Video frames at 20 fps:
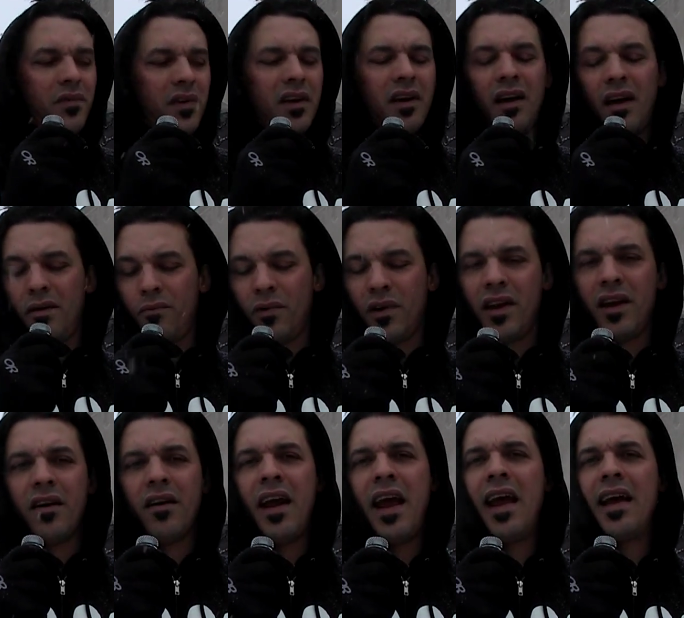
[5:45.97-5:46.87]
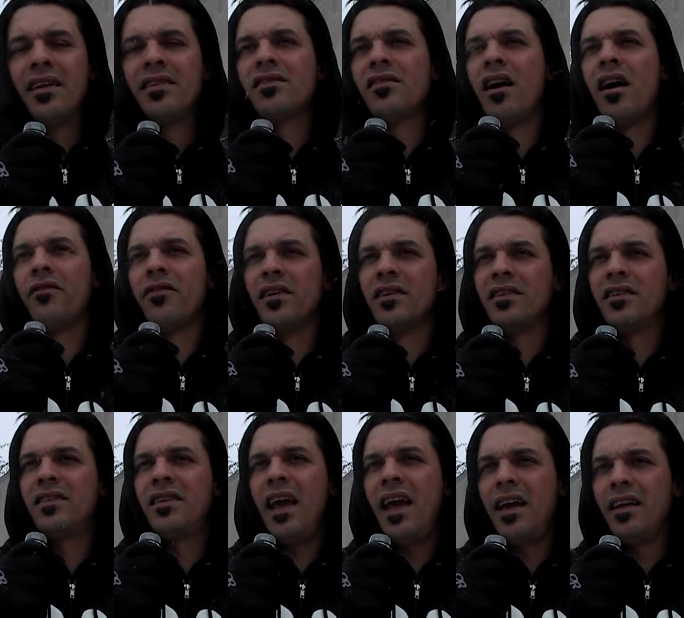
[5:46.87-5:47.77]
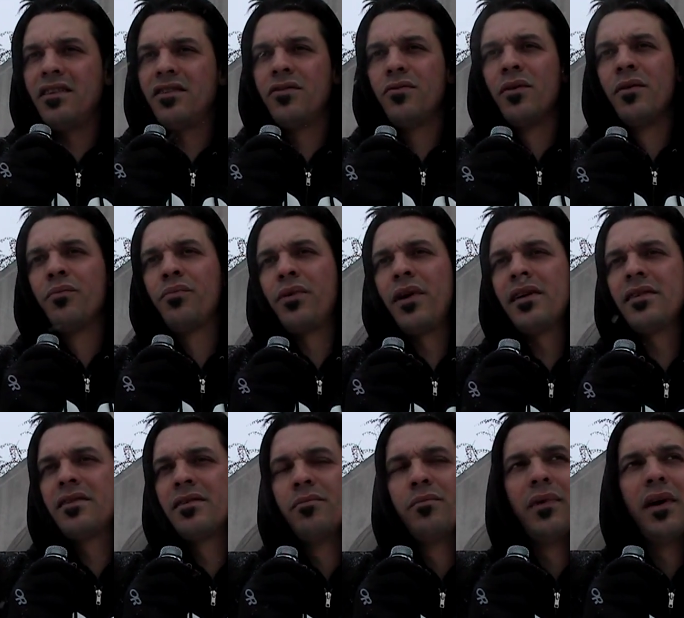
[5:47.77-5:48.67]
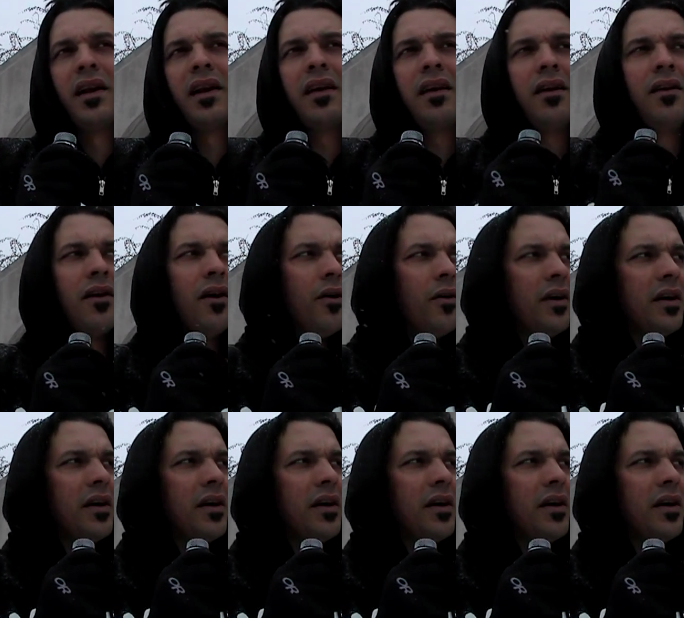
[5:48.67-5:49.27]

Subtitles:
cut one of your hands off on stage to impress somebody, you know.